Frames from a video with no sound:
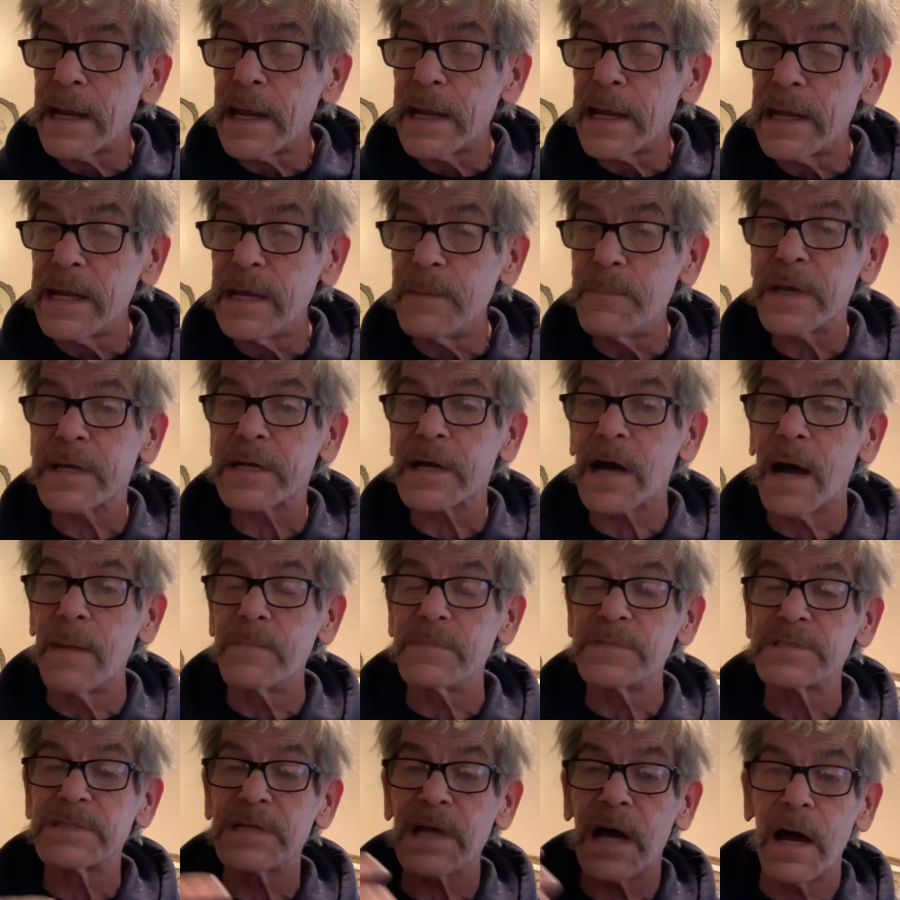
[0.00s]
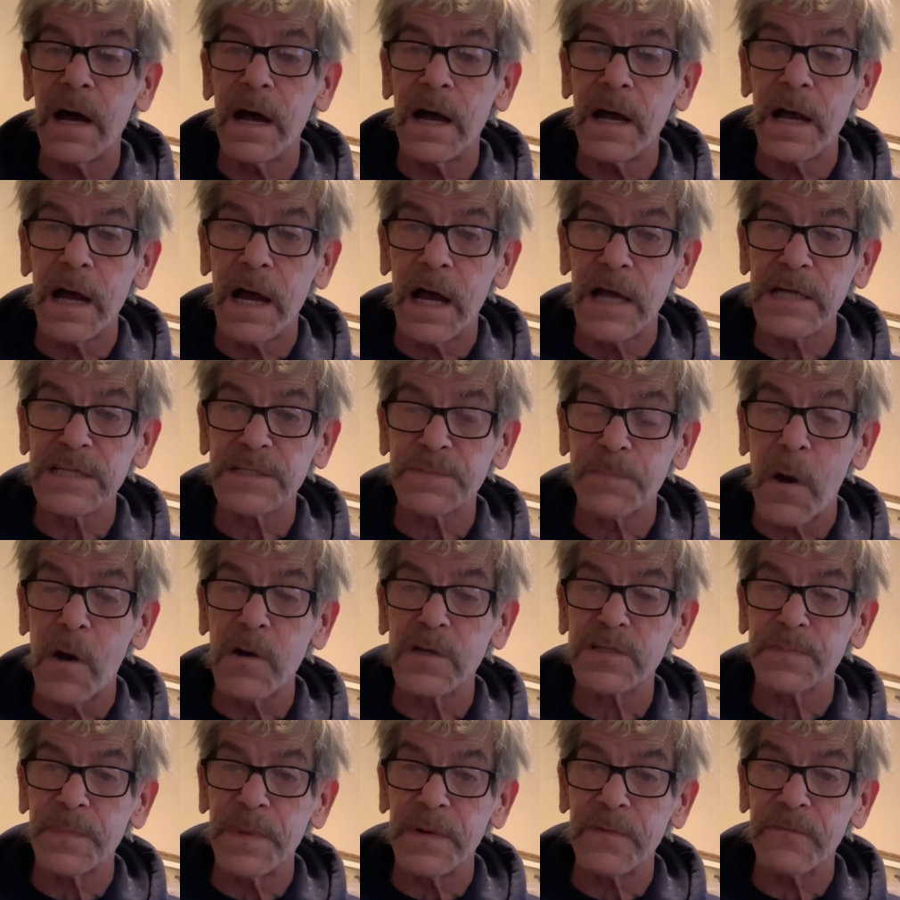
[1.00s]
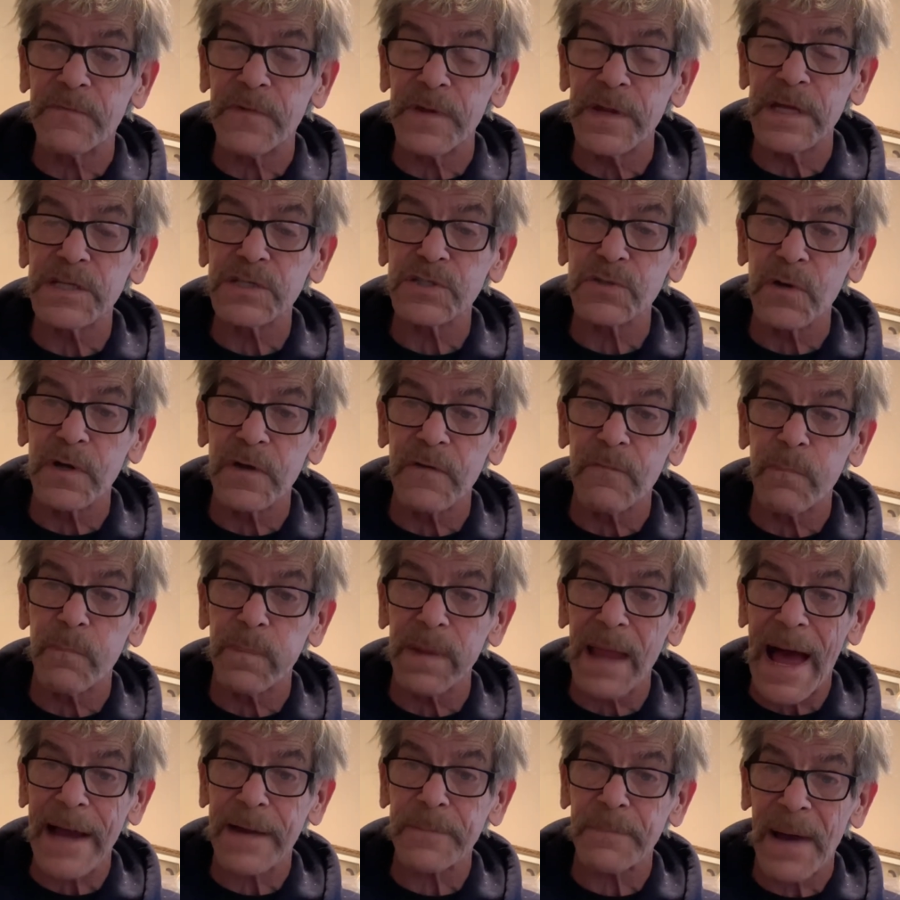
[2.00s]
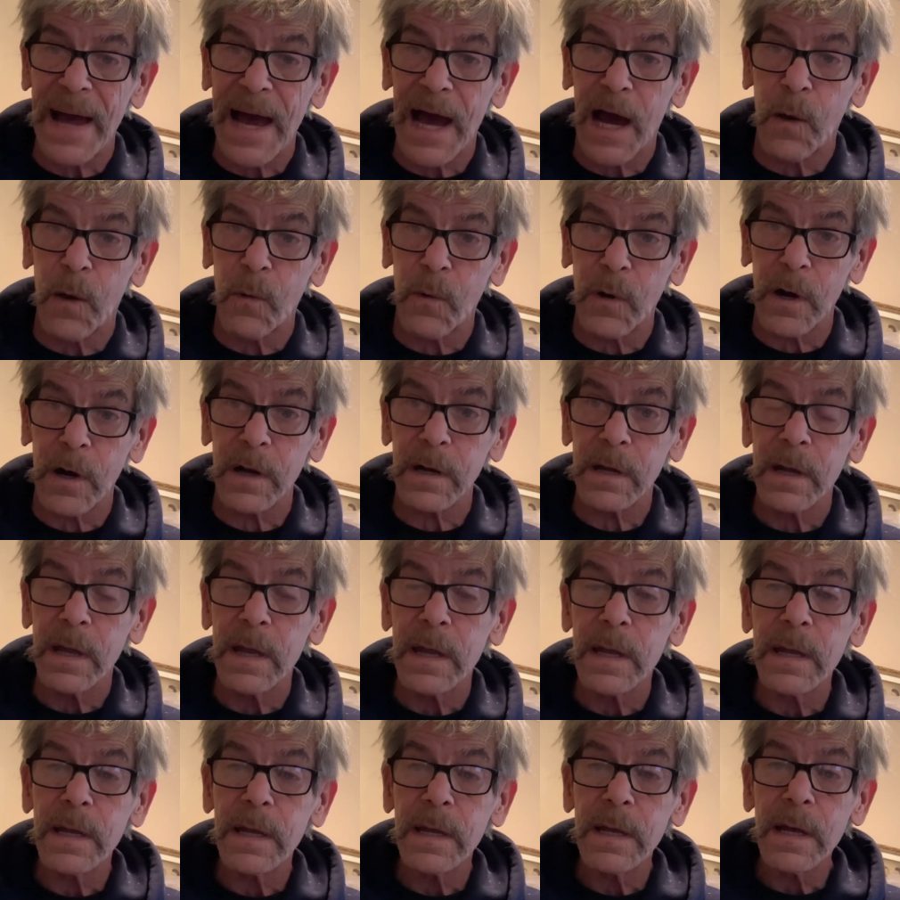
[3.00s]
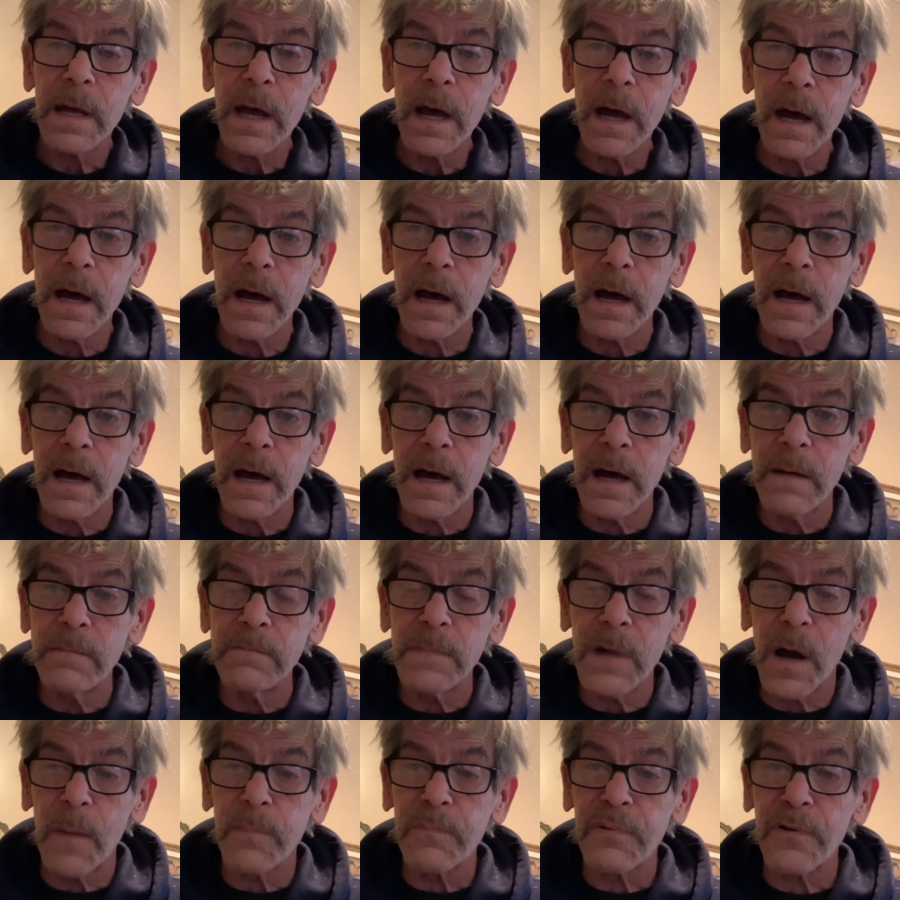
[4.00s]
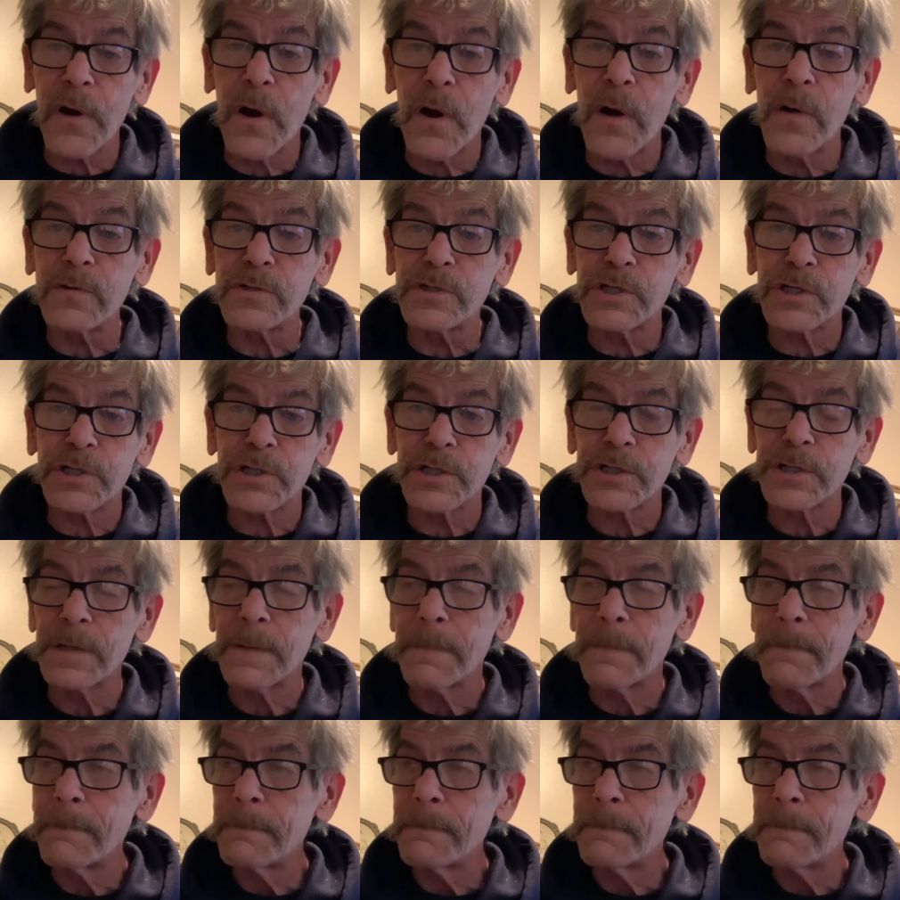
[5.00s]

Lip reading: he becomes a spokesman for this sort of Black Power approach.